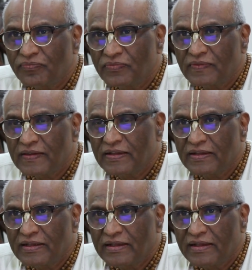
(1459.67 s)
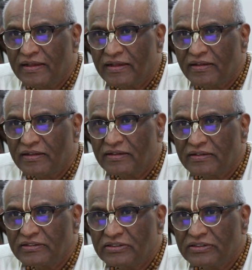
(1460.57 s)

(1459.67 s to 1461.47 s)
No one is speaking in this clip.